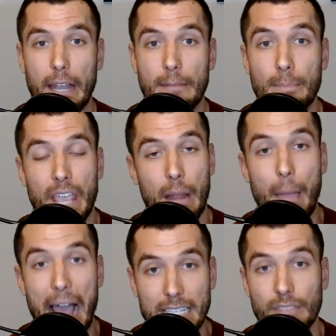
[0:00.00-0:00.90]
in and
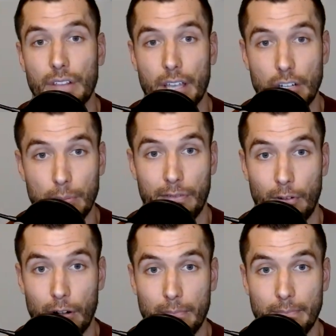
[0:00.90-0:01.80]
massively
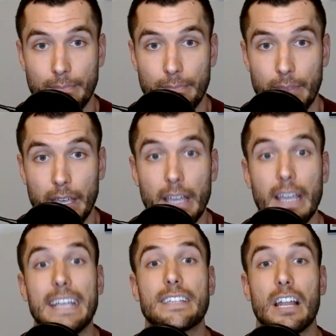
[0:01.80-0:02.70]
underperform.
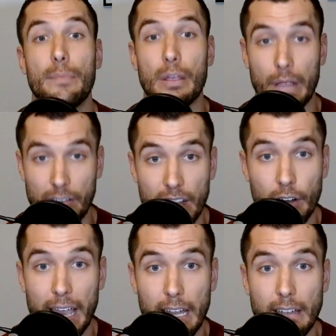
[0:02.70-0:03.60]
He's going to be
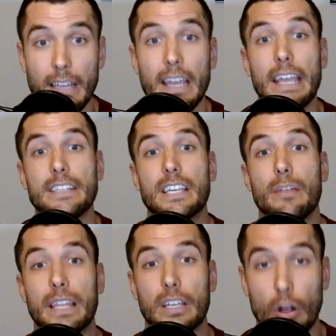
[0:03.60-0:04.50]
reinvigorated. He's going
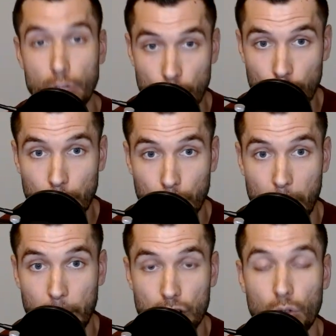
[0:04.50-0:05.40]
to be the go to
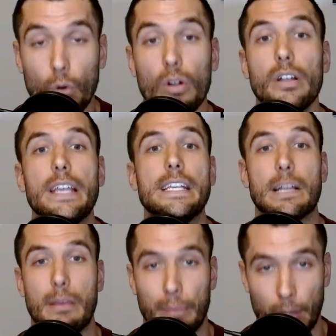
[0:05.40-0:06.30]
perimeter scorer. He's
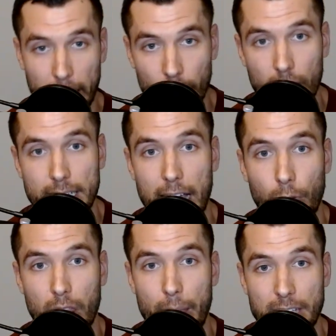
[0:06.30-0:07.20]
going to be playing
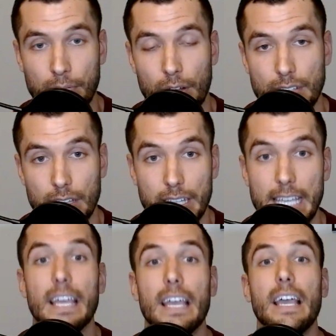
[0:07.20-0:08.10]
alongside one of the best players in the
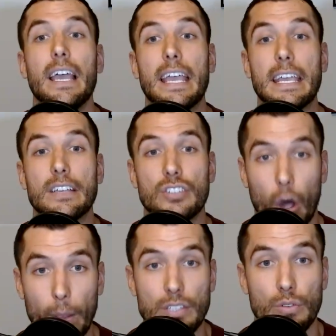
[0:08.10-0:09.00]
league. He is
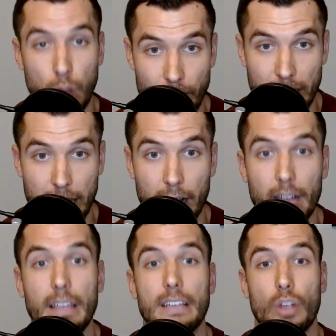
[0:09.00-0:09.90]
going to love it
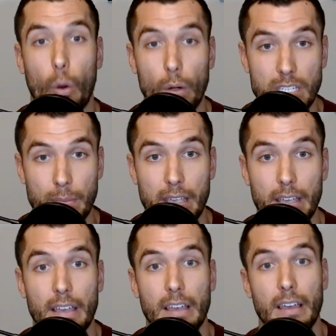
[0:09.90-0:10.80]
there. He's going to
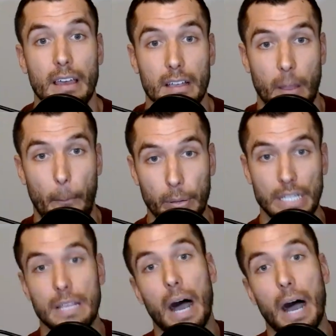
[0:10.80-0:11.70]
be
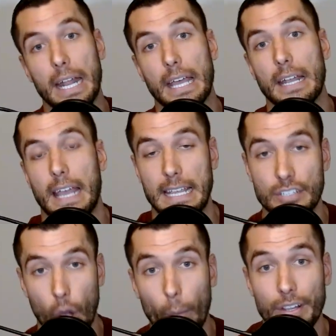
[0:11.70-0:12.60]
completely bought in and
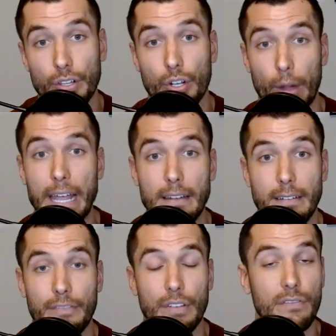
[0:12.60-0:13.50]
he's going to look great.
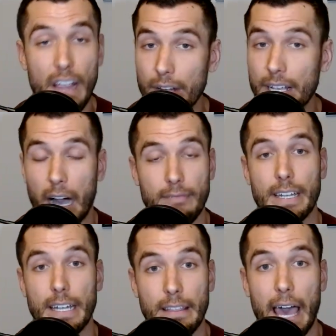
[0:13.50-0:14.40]
I feel very
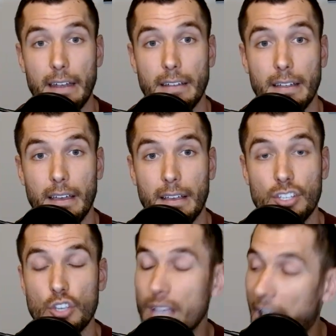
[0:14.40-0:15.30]
confident in that.
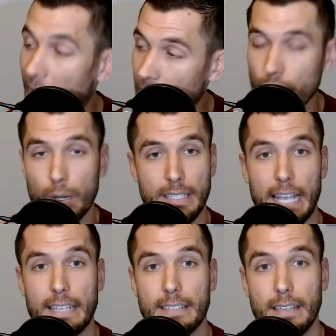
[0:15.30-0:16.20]
So you got to do what it
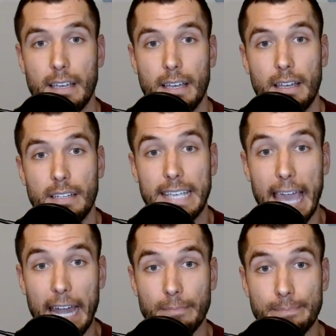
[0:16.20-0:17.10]
takes to
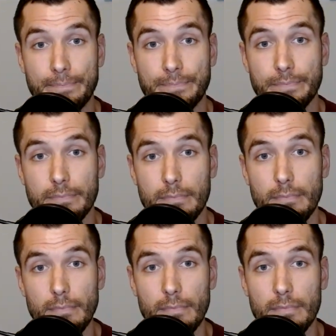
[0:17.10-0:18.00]
get him.
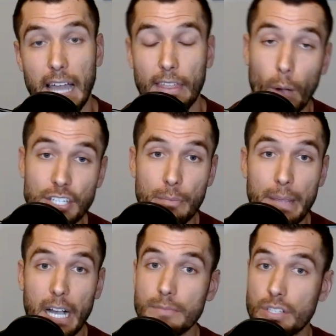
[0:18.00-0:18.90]
Now the question
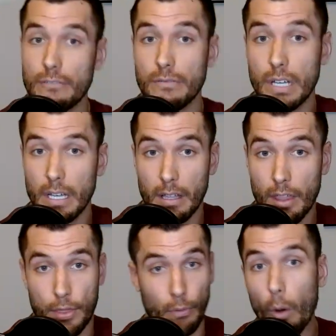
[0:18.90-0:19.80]
becomes do you
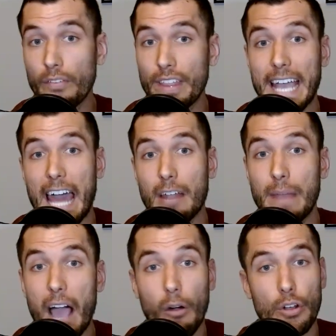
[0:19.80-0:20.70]
throw everything at him
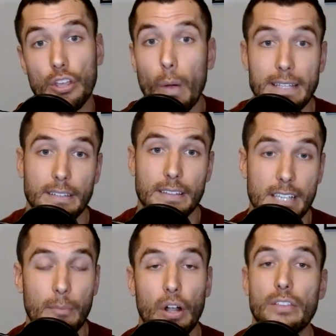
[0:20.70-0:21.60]
now or do you wait till the
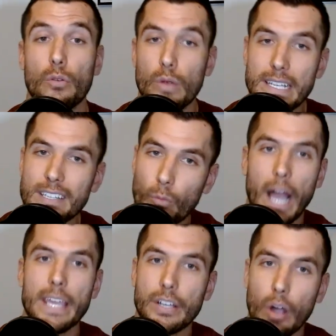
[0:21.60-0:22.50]
summer? And the reason
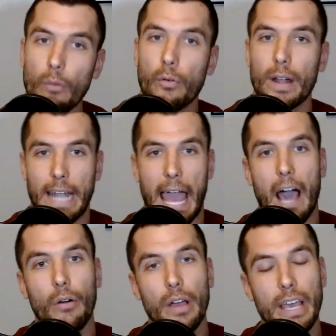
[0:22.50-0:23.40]
why you go for it
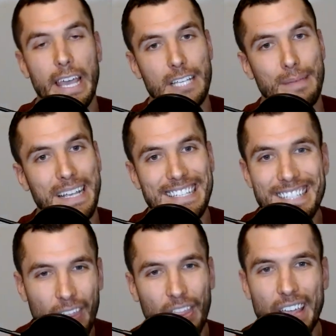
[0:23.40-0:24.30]
now is because
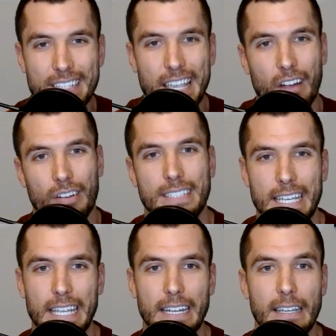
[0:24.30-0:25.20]
nothing is
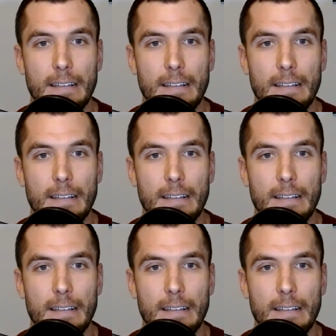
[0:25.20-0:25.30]
guaranteed.